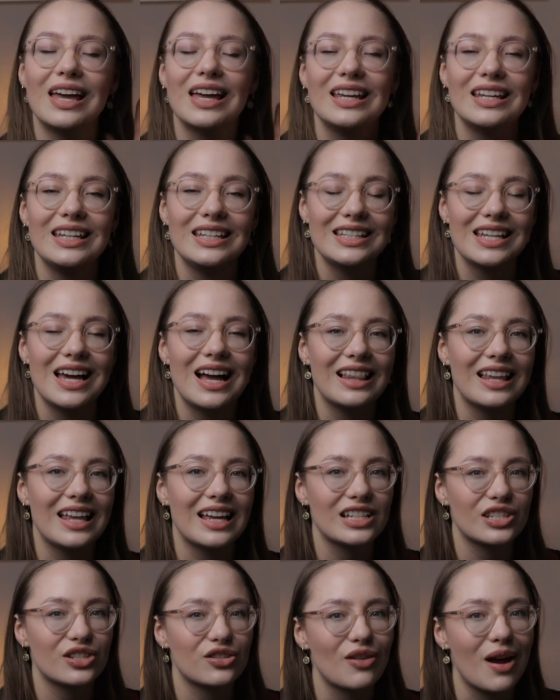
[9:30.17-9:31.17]
Ideal
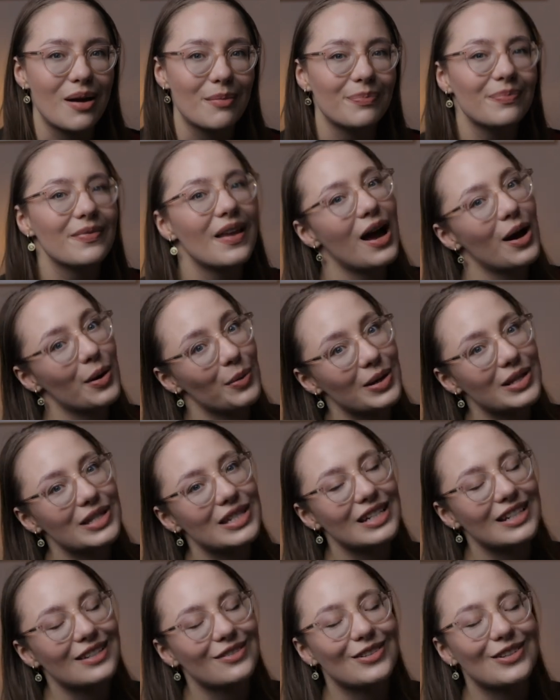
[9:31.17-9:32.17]
Extreme? I
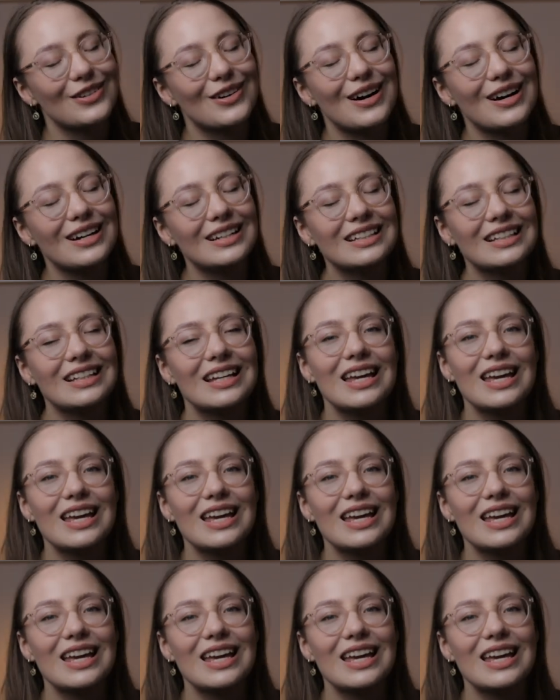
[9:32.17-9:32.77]
wonder if you are.